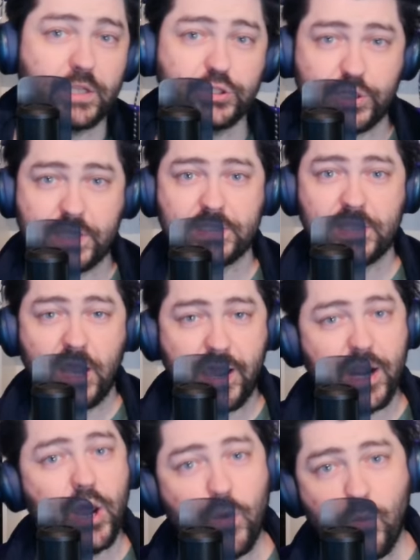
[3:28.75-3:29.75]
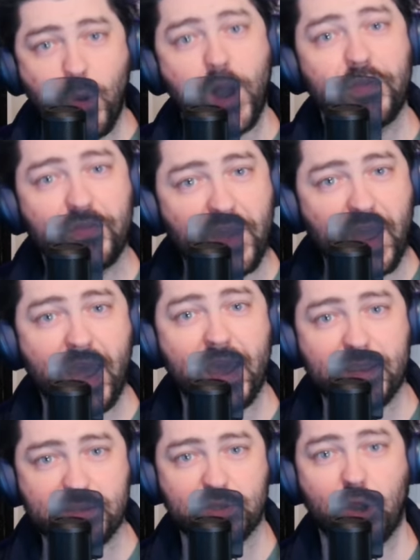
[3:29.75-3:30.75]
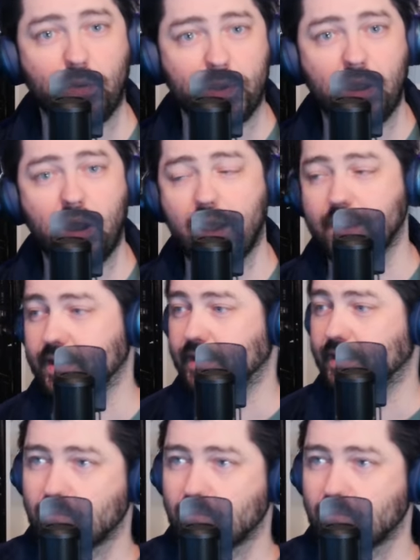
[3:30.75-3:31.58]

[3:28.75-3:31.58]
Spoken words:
She's not. What the heck is going on?